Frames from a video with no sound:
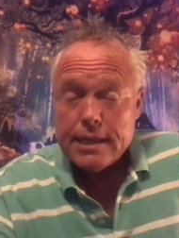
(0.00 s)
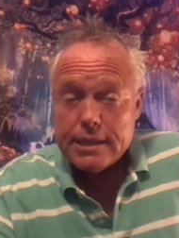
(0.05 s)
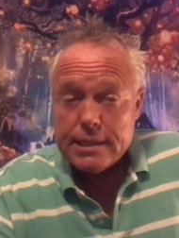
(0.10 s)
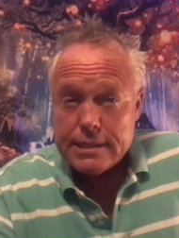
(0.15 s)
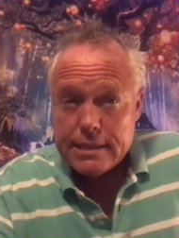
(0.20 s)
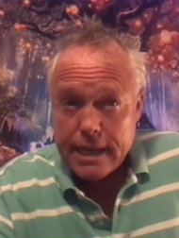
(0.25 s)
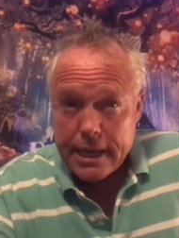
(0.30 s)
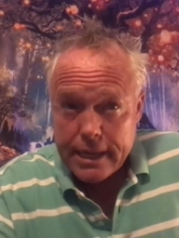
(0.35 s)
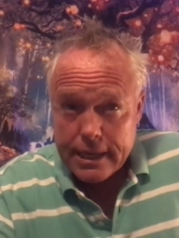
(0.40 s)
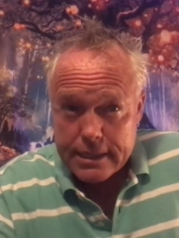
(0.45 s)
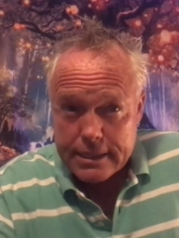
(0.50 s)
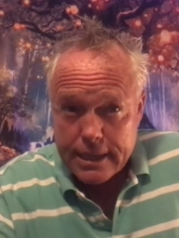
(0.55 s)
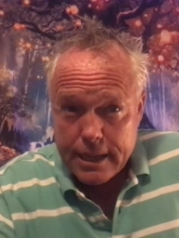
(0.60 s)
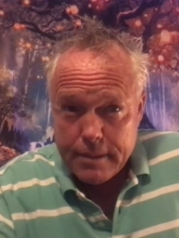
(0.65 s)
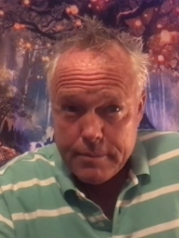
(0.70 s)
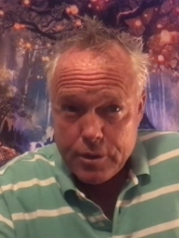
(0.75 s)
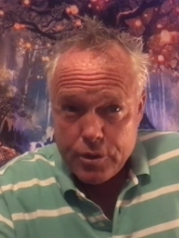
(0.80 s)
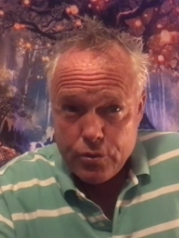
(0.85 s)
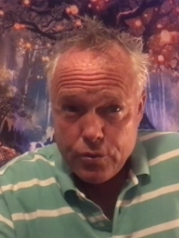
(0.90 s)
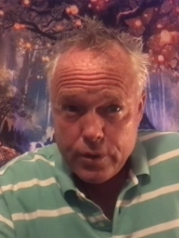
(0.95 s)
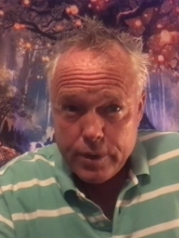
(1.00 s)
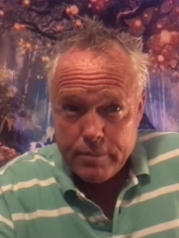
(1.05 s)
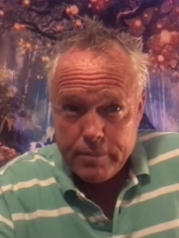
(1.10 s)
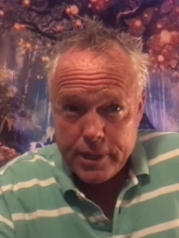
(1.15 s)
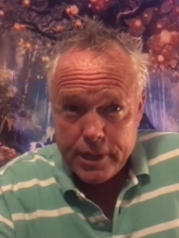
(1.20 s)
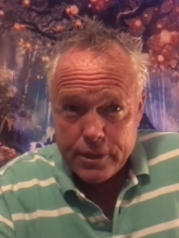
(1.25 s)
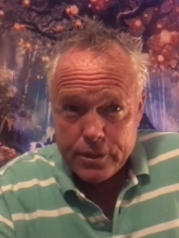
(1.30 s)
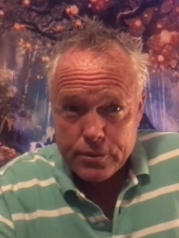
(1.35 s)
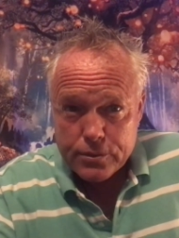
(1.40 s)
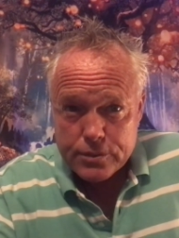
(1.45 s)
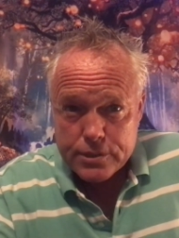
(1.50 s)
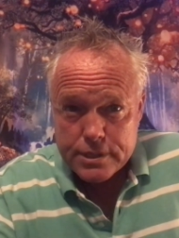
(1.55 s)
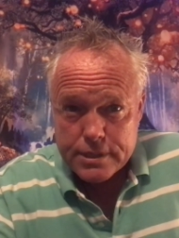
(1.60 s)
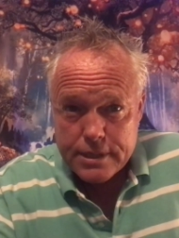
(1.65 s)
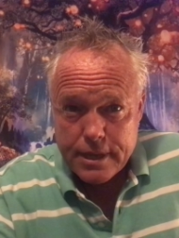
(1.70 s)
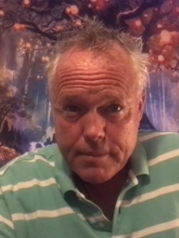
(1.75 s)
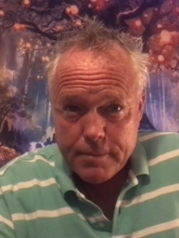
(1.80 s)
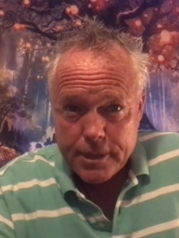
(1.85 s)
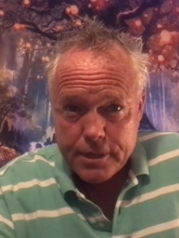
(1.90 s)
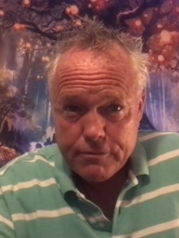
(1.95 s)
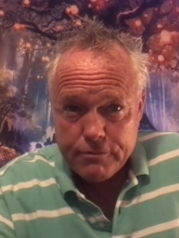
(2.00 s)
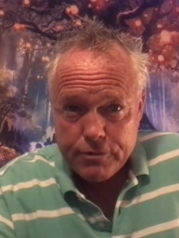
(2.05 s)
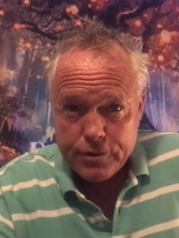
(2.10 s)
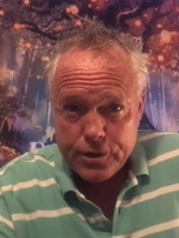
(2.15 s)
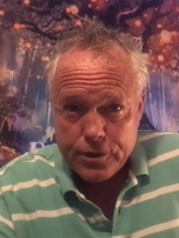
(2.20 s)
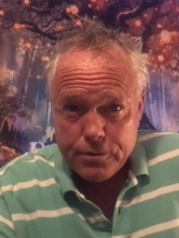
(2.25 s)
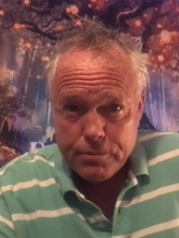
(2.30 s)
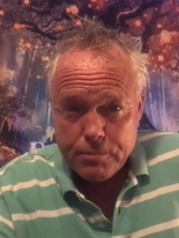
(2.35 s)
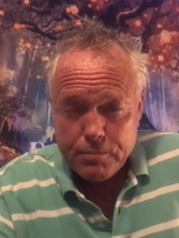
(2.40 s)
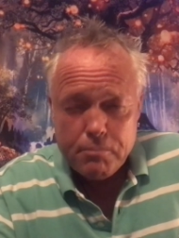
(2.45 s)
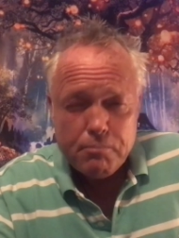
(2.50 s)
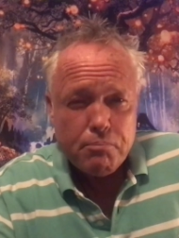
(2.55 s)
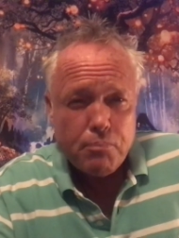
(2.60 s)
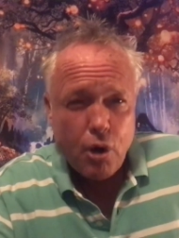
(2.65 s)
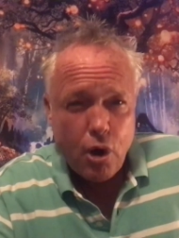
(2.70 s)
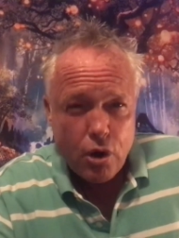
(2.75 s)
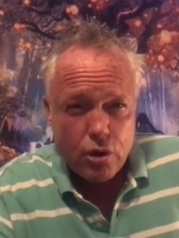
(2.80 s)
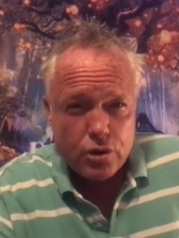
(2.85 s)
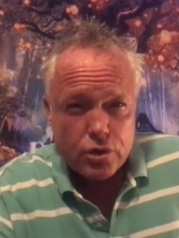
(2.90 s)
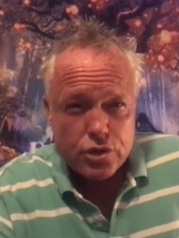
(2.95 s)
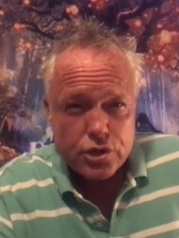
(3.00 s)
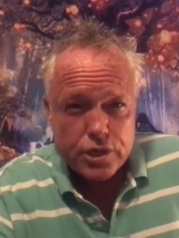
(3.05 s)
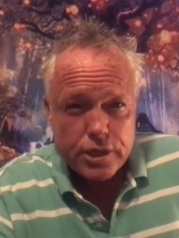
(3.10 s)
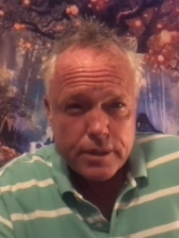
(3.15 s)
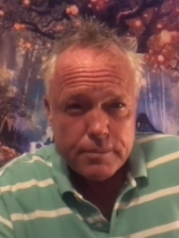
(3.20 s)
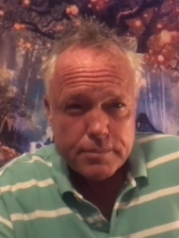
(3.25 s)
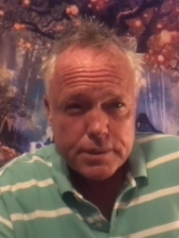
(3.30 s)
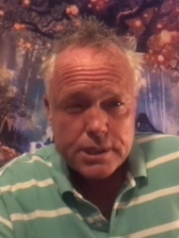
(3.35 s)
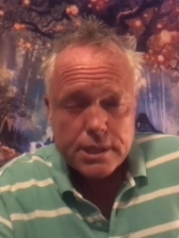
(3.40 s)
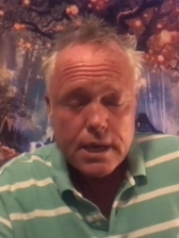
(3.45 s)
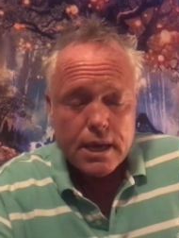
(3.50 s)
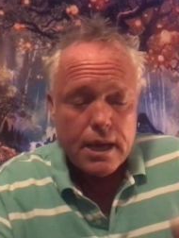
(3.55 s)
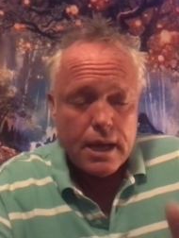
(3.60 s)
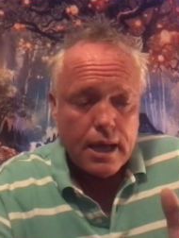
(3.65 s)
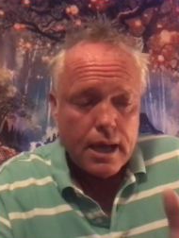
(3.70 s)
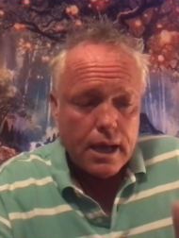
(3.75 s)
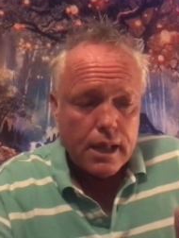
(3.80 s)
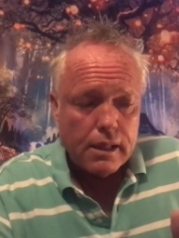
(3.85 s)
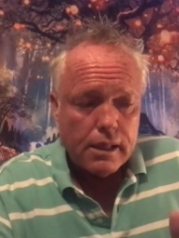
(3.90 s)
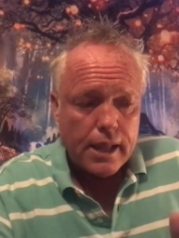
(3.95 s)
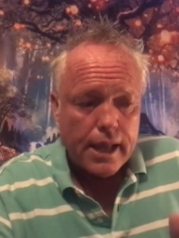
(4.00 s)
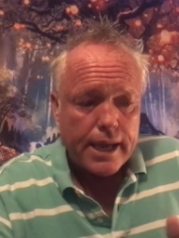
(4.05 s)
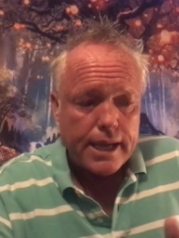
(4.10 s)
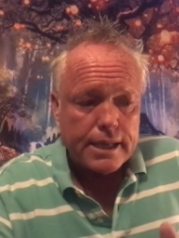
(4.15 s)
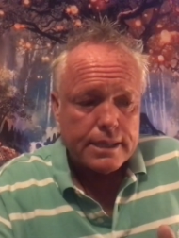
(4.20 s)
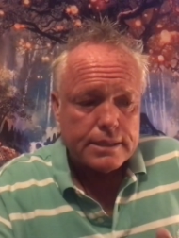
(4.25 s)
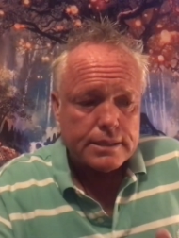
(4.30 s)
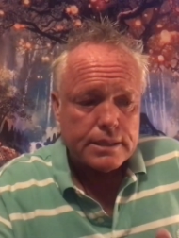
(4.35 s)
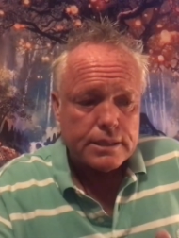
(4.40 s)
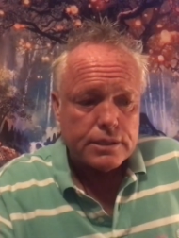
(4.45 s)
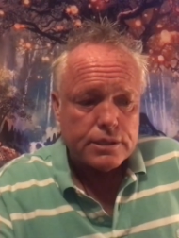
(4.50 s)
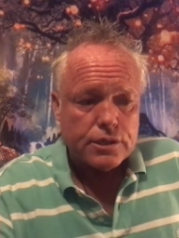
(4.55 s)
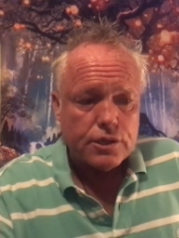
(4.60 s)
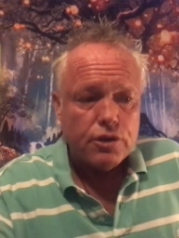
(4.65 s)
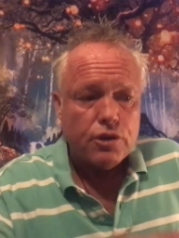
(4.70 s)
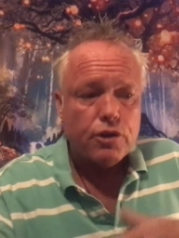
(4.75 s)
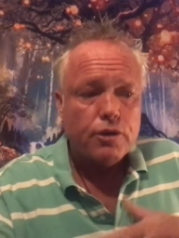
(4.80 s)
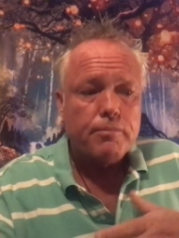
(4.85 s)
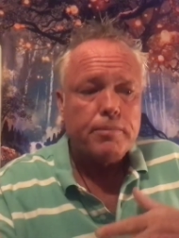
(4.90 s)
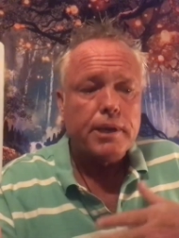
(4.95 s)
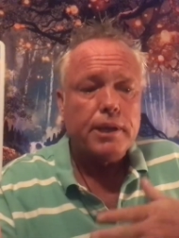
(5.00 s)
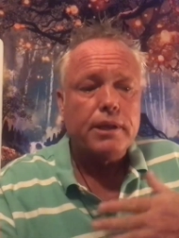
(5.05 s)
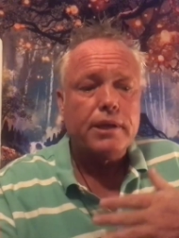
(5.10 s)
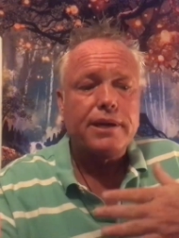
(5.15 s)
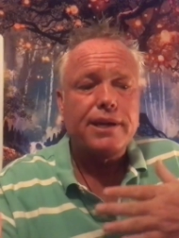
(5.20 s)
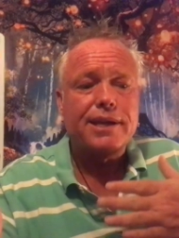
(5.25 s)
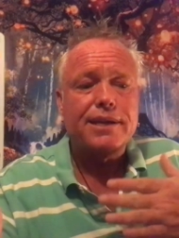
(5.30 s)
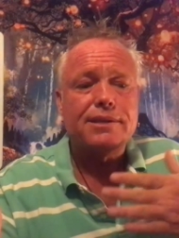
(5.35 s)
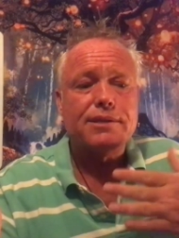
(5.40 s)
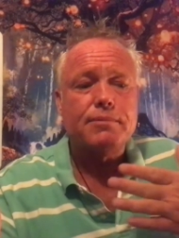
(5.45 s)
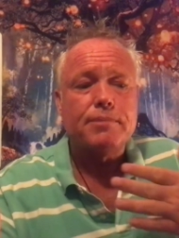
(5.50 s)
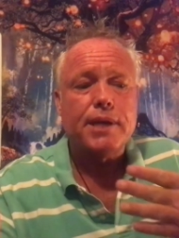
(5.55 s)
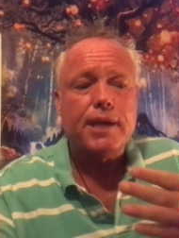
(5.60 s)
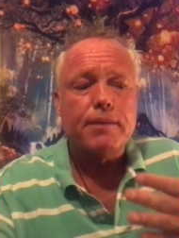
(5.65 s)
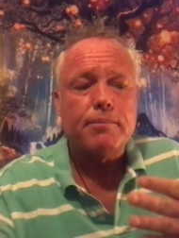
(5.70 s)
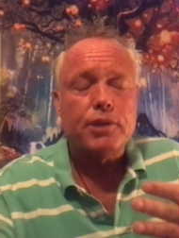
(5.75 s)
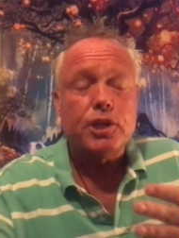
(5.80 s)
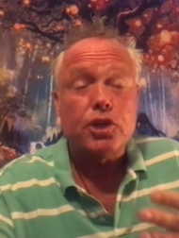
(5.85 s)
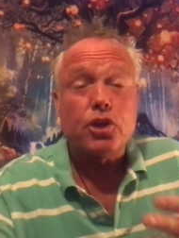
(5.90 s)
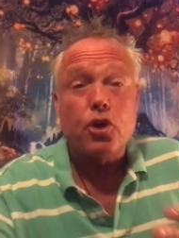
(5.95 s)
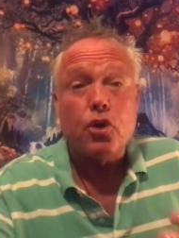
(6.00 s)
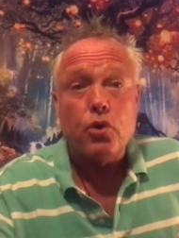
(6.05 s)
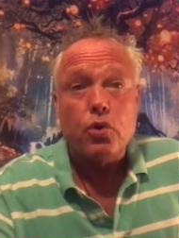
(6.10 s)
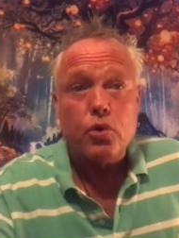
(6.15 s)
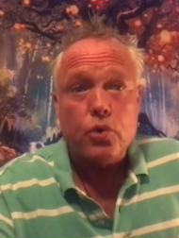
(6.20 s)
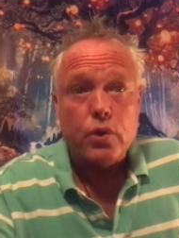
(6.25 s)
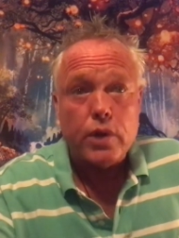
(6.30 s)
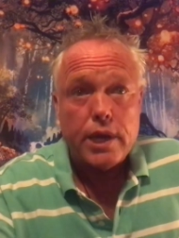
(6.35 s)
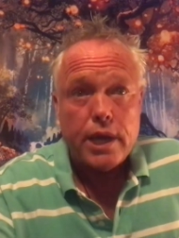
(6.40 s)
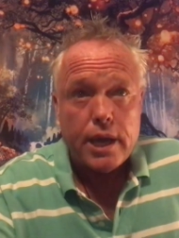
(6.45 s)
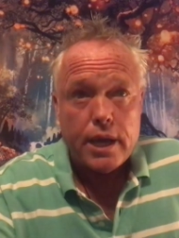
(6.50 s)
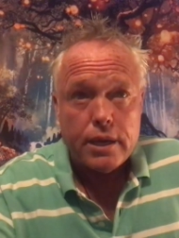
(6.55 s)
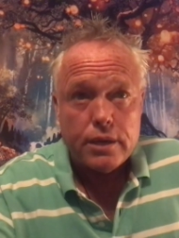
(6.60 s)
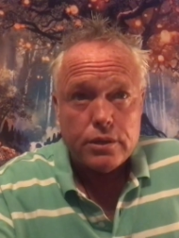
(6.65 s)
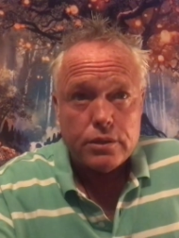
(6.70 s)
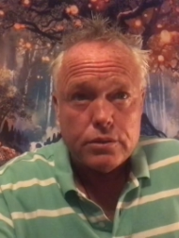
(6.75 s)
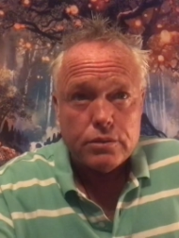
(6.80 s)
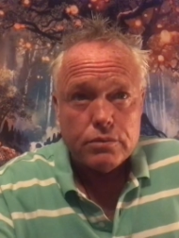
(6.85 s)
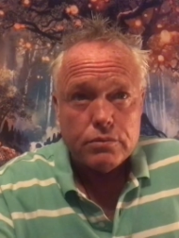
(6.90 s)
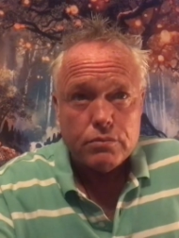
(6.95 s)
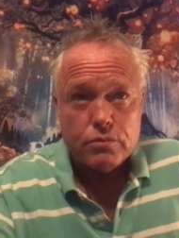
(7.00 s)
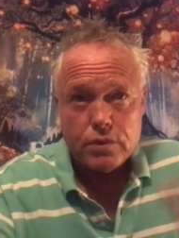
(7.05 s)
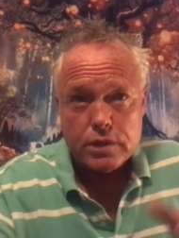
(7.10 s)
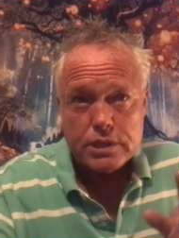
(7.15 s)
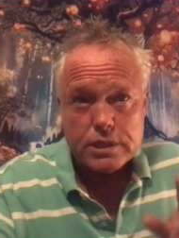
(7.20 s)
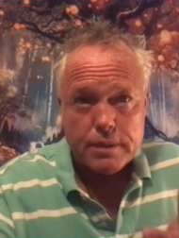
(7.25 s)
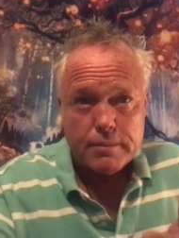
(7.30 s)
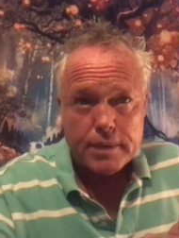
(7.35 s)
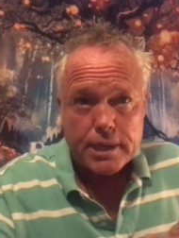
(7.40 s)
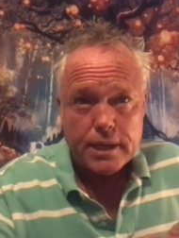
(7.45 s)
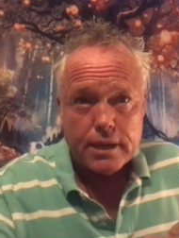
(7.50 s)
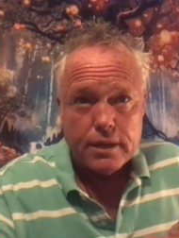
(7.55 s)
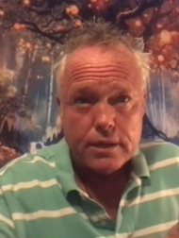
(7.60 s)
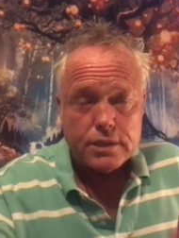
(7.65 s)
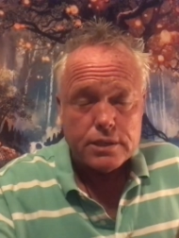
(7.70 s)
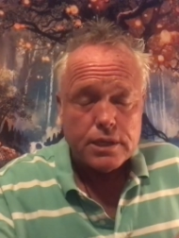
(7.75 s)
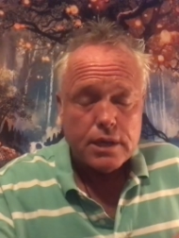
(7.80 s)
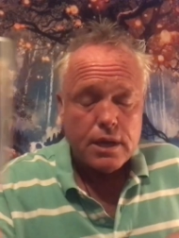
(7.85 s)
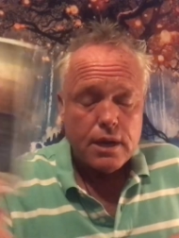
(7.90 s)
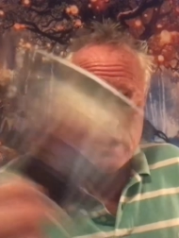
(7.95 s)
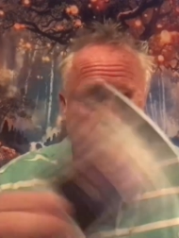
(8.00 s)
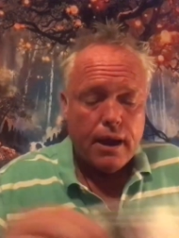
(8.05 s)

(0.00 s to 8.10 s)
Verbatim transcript: Second time the Three of Pentacles has come in for you. Partnerships, alliances, your ability to be able to co-create with somebody else.